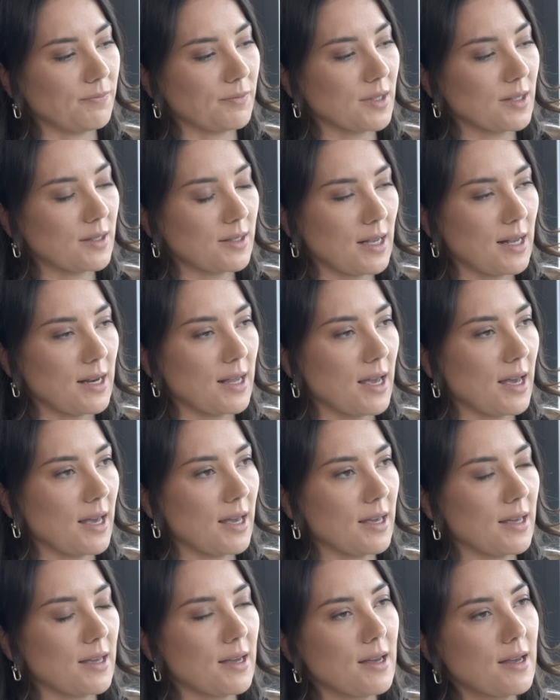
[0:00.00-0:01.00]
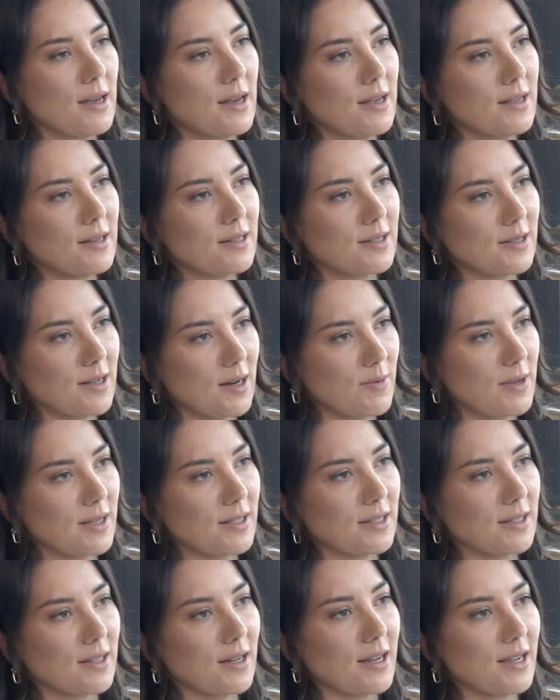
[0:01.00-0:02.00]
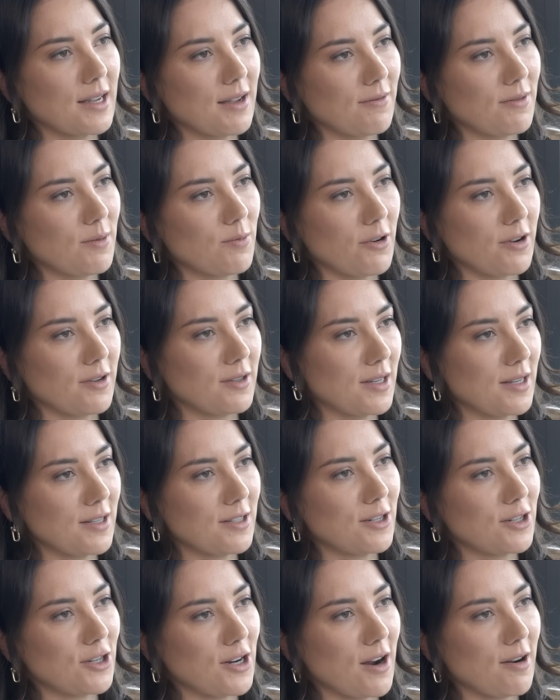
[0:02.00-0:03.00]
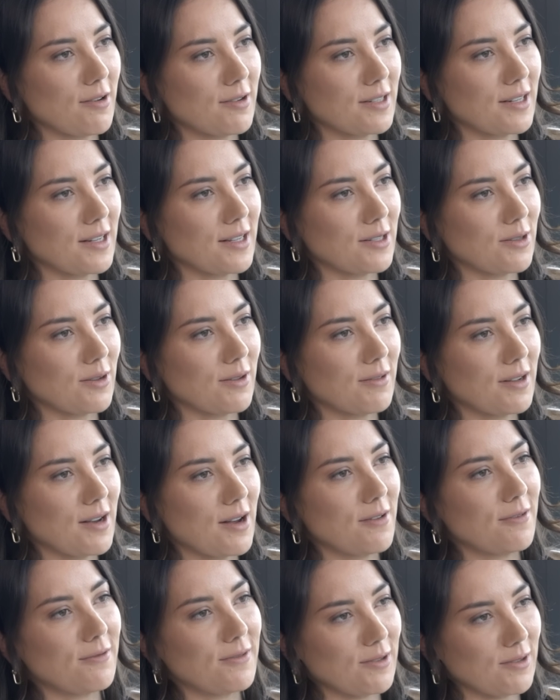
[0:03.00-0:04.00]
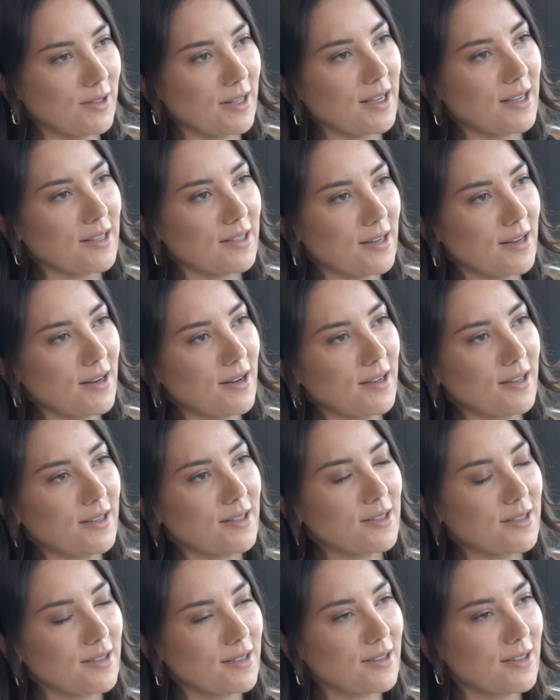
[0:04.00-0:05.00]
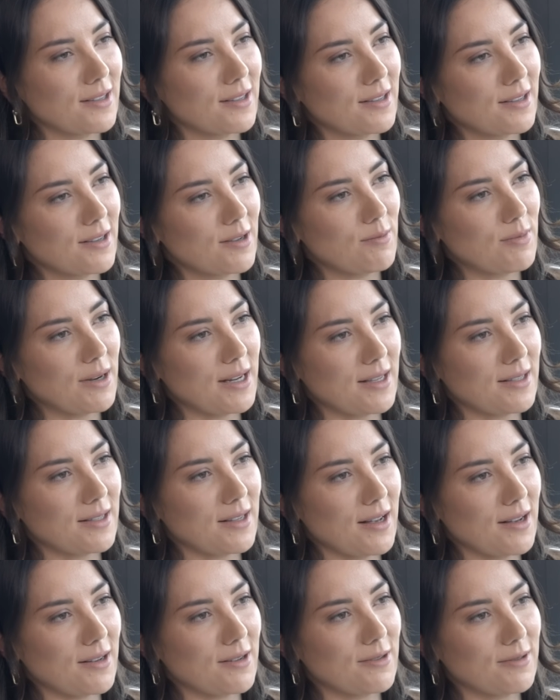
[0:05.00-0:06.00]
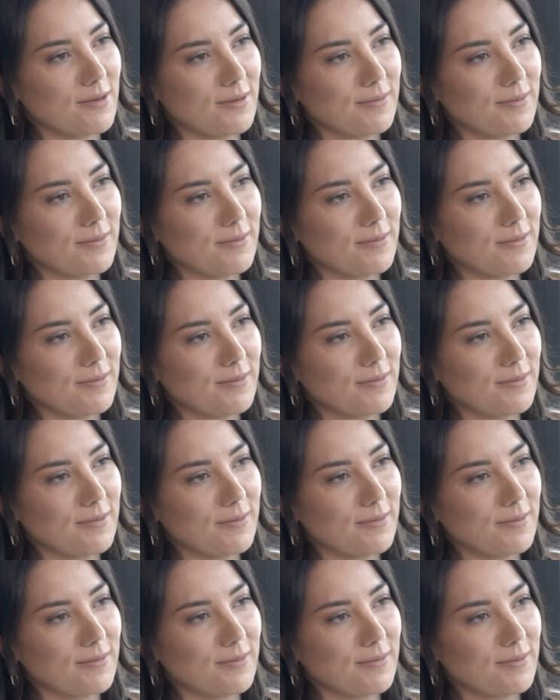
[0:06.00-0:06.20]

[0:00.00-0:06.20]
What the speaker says: Cellier designer pieces, and then I give the proceeds to charity. So it kind of feels like it's a nice complete circle.